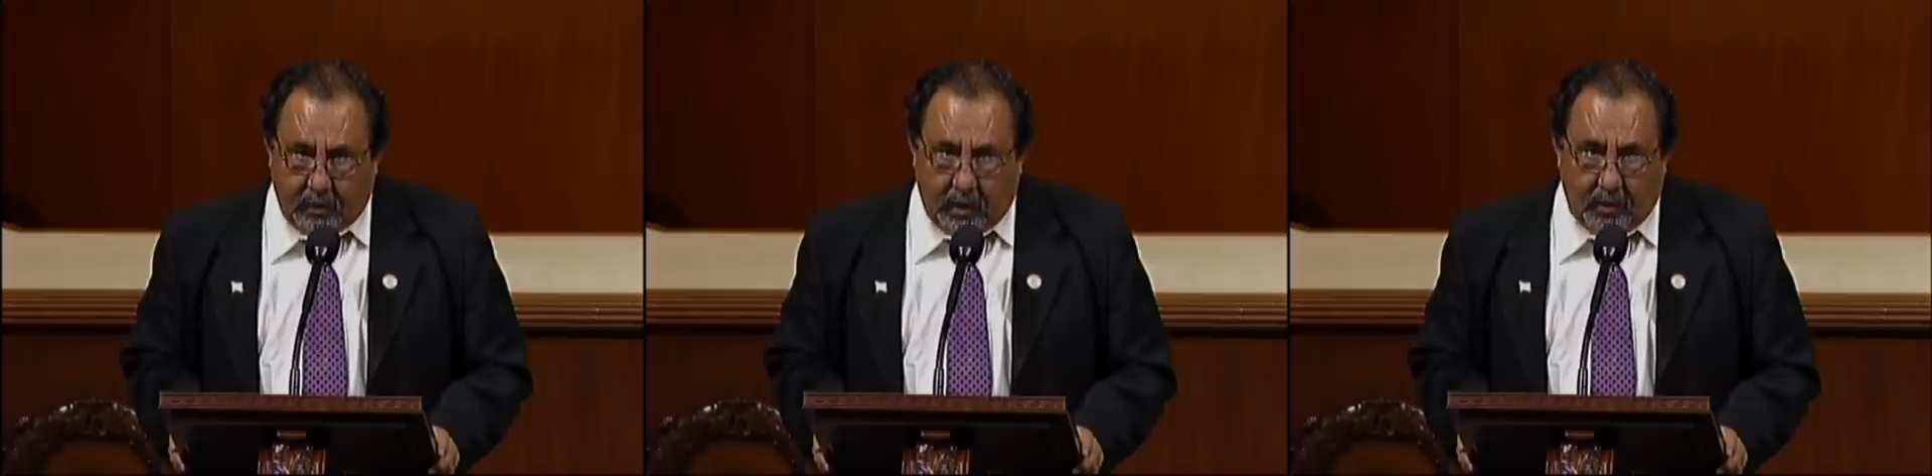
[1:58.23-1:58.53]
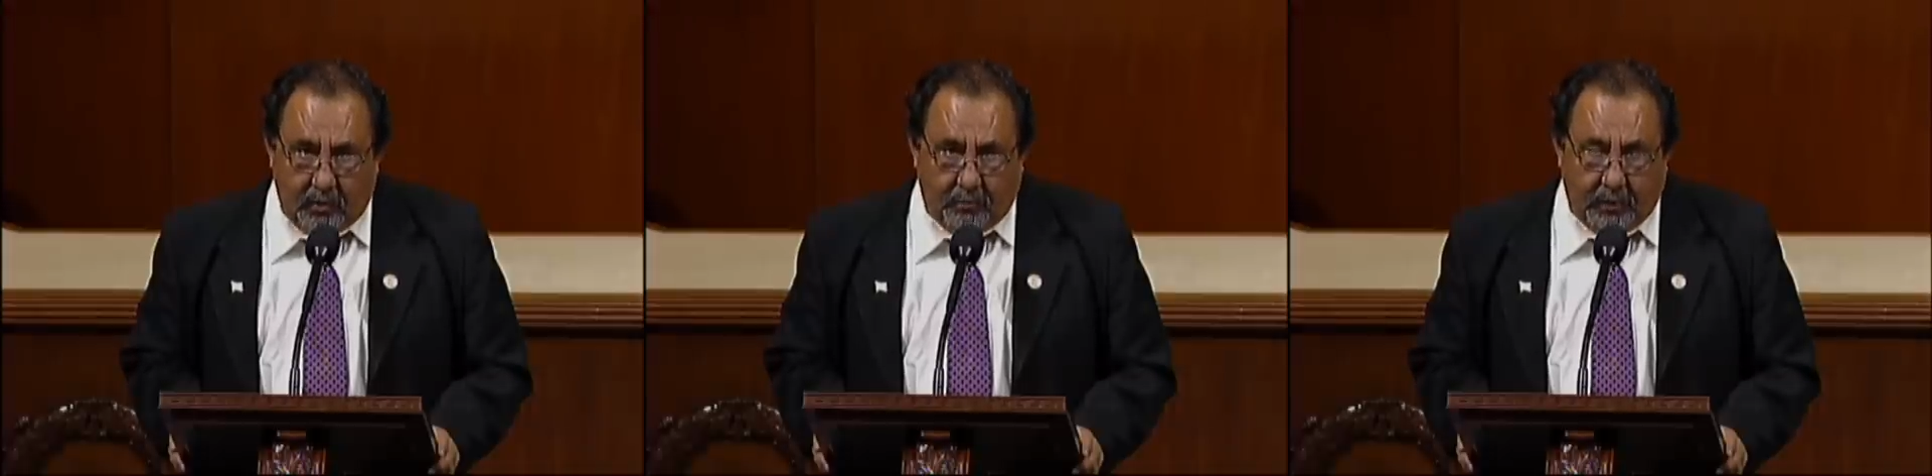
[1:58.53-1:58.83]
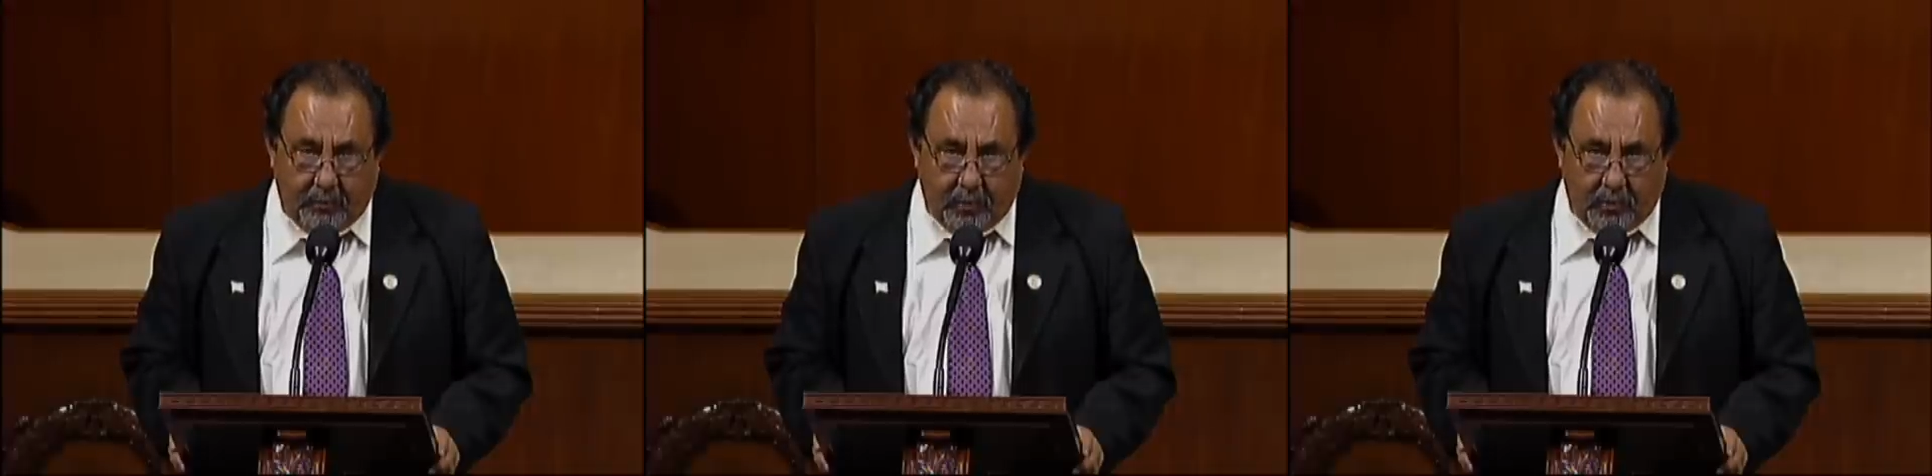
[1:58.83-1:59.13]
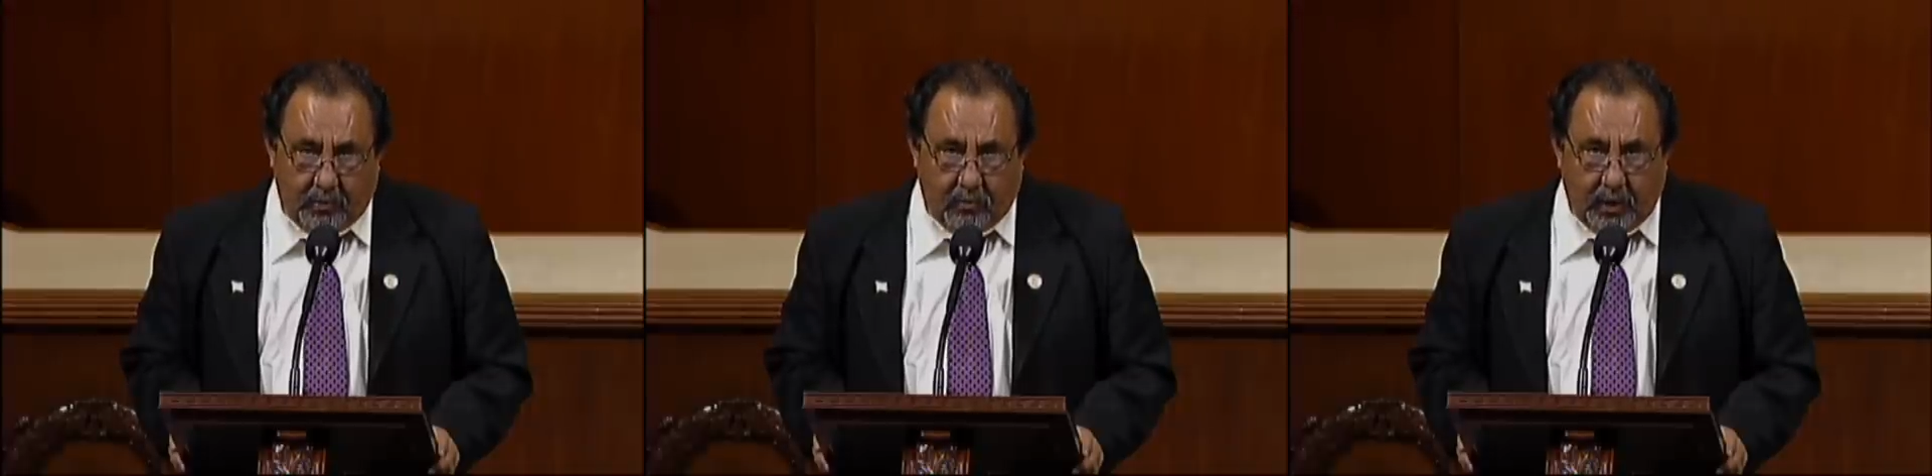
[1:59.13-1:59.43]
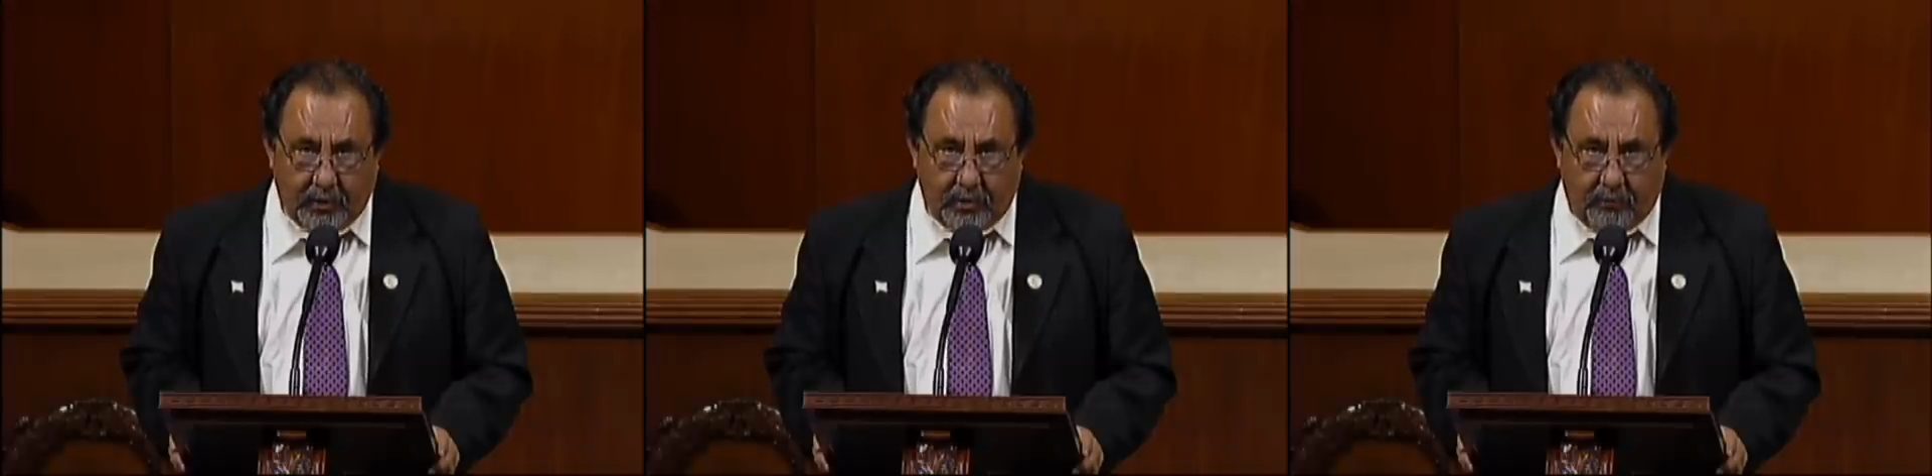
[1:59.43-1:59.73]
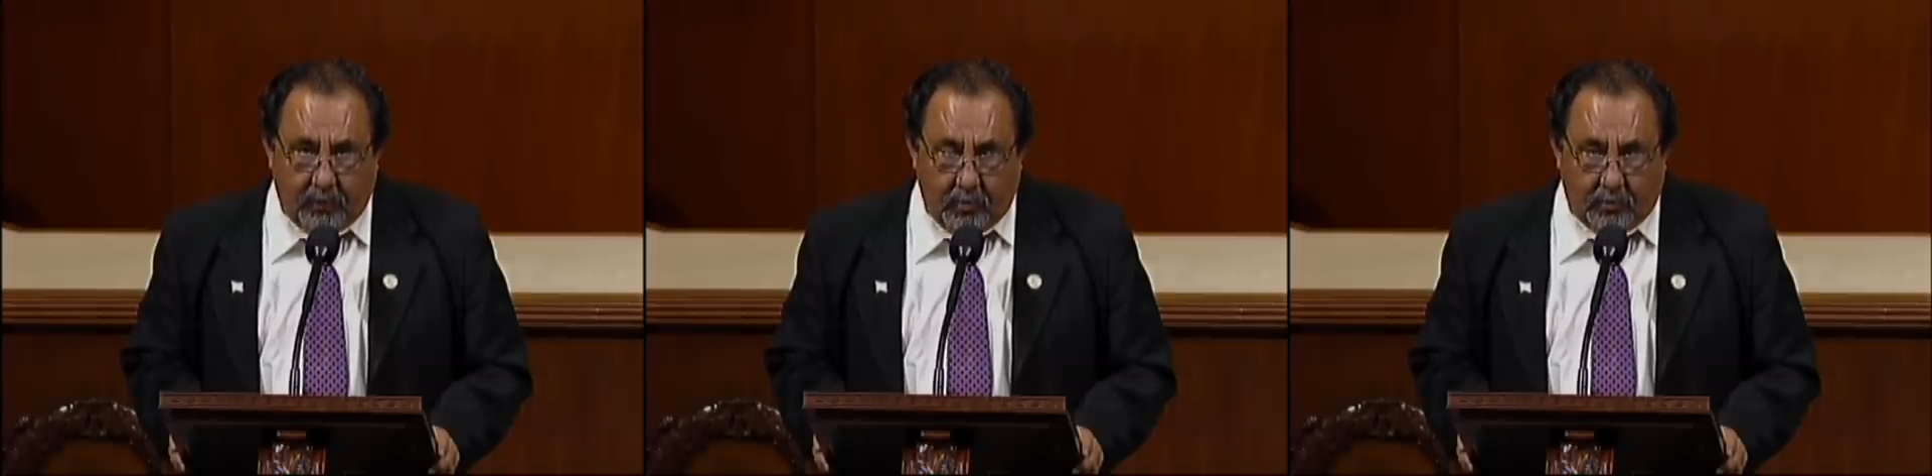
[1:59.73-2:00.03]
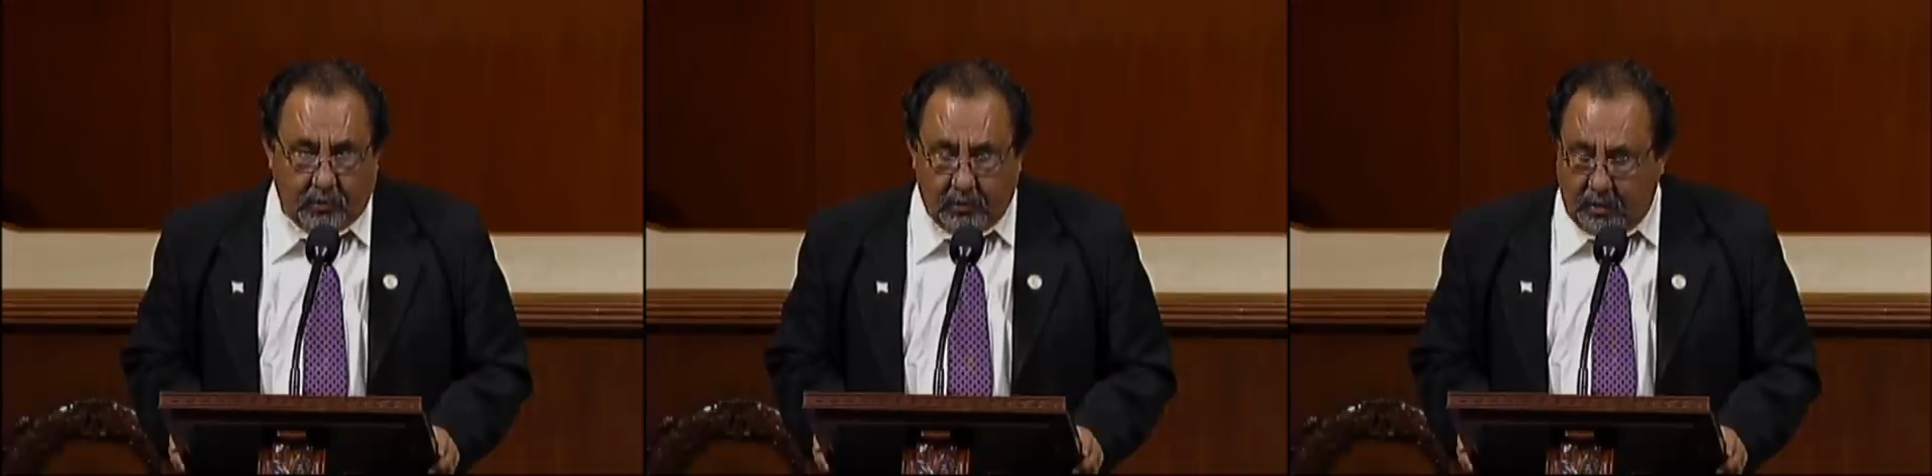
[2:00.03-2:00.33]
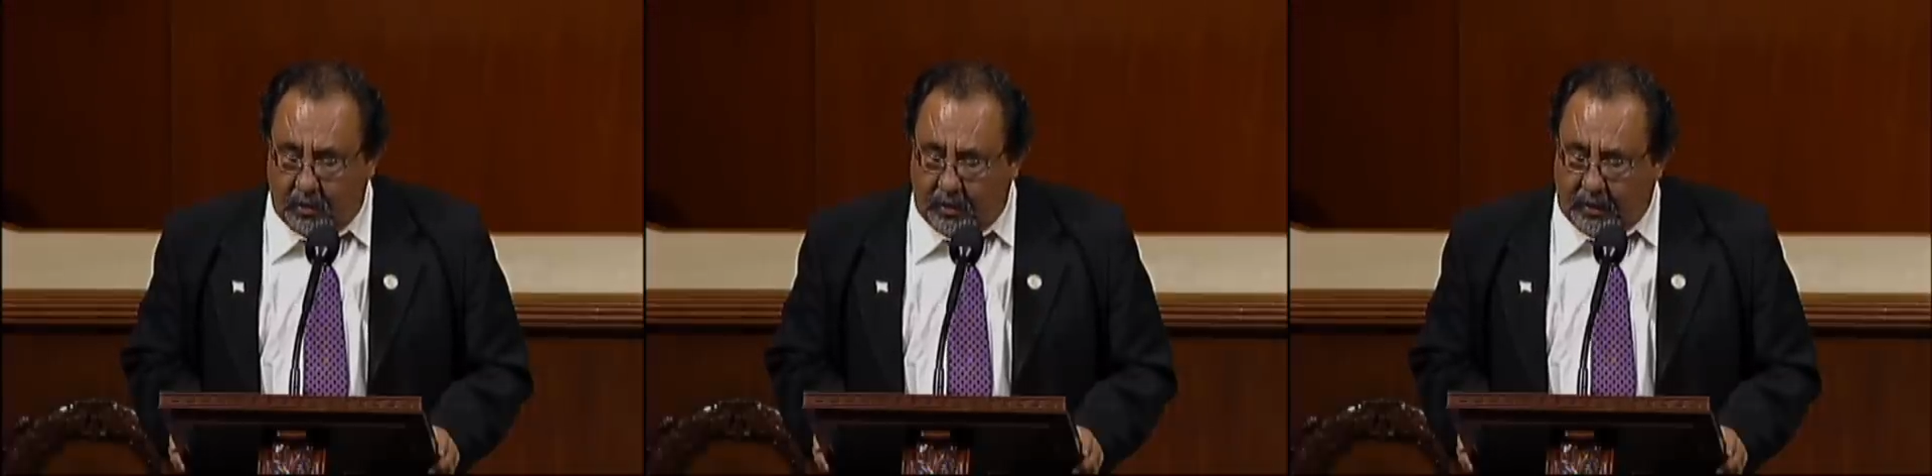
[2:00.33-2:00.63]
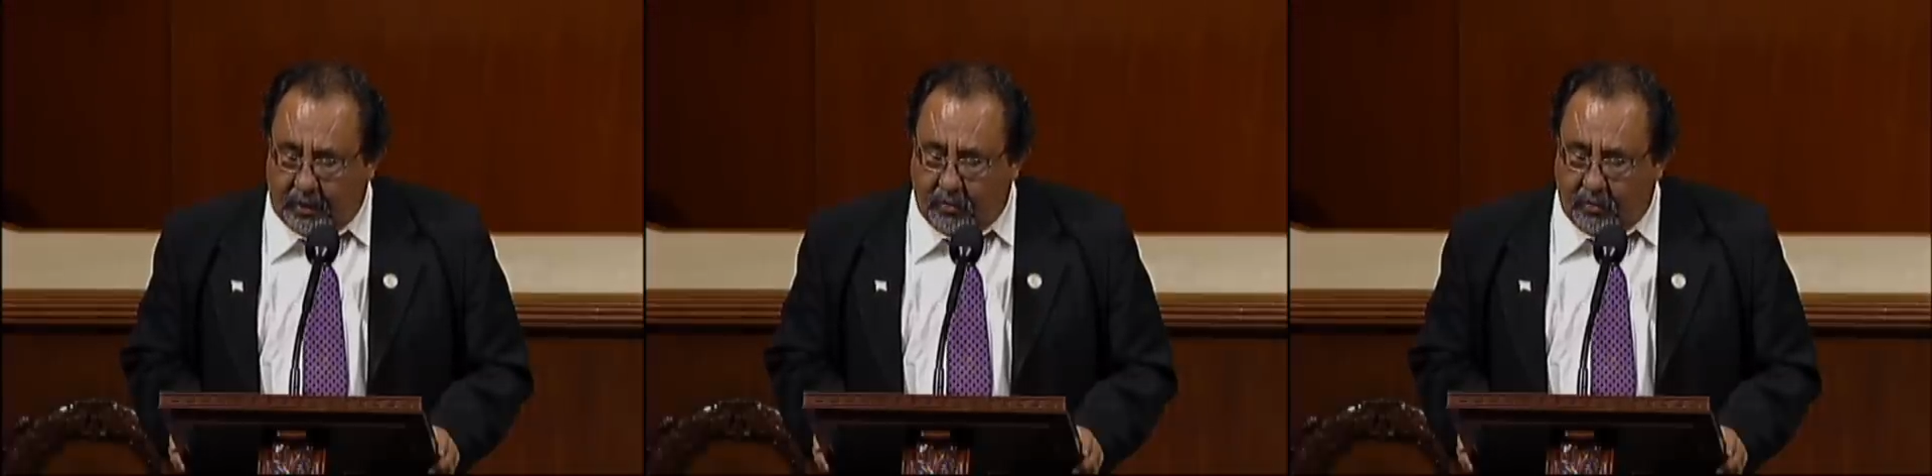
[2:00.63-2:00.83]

other people the right to vote in